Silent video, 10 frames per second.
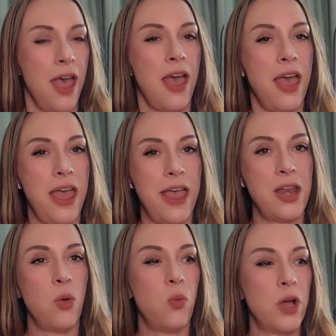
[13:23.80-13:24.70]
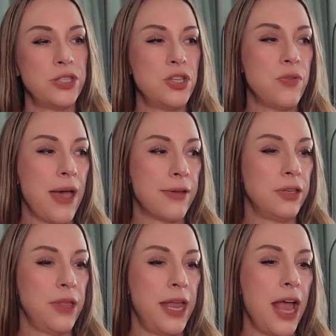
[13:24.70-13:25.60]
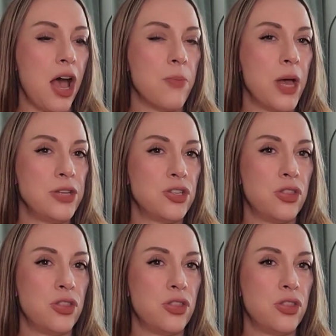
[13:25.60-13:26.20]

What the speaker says: And once you calculate how much